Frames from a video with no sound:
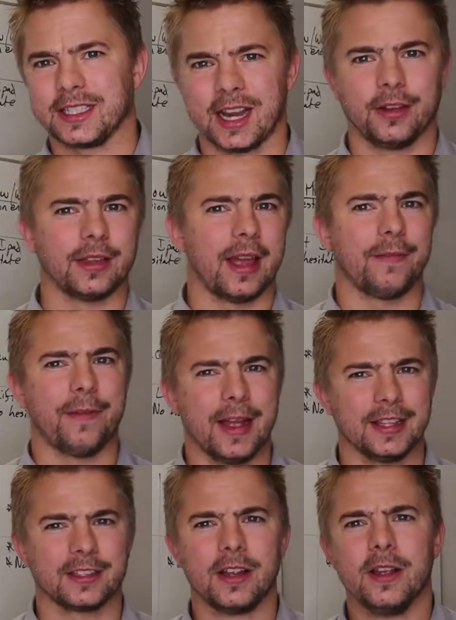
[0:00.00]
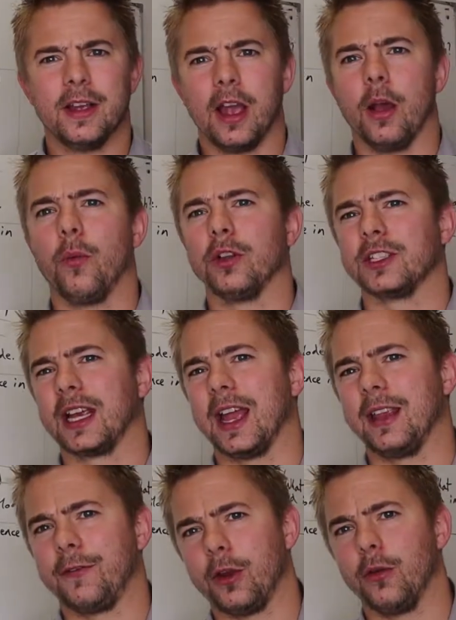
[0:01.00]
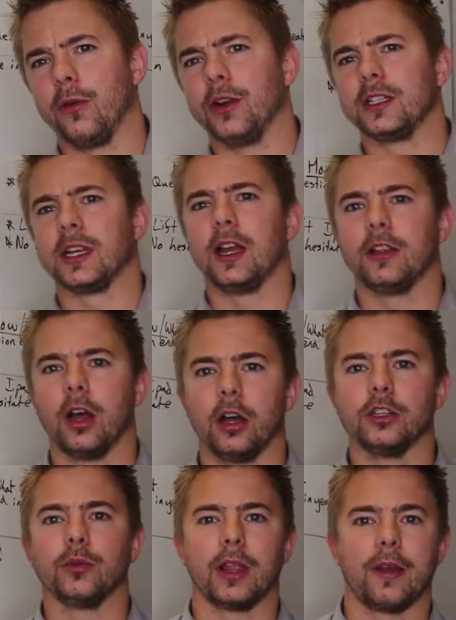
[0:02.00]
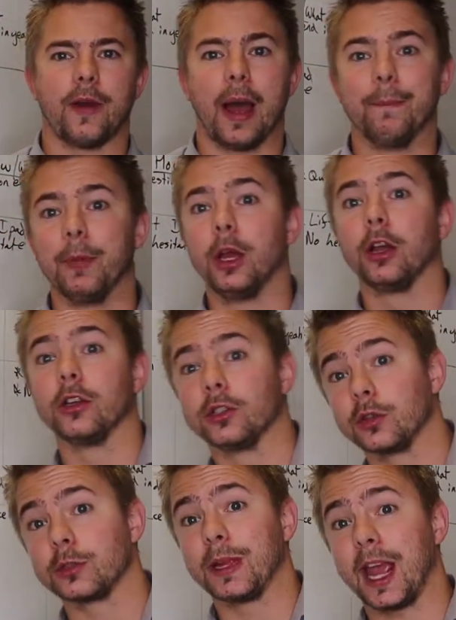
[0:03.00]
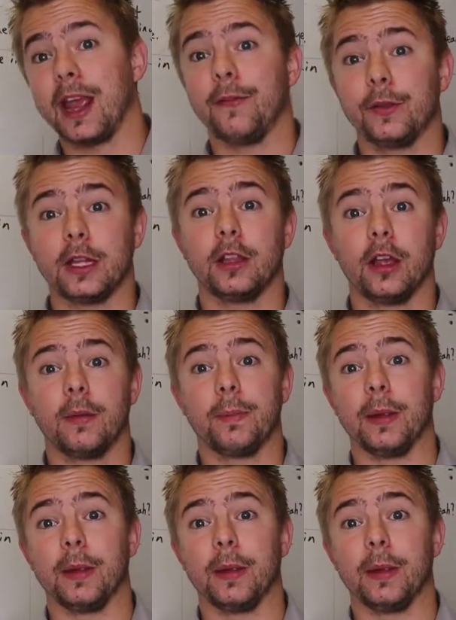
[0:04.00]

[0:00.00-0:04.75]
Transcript: sit on that fence. Uh, once again, if you always said, oh, do you want to have hamburgers or spaghetti for dinner?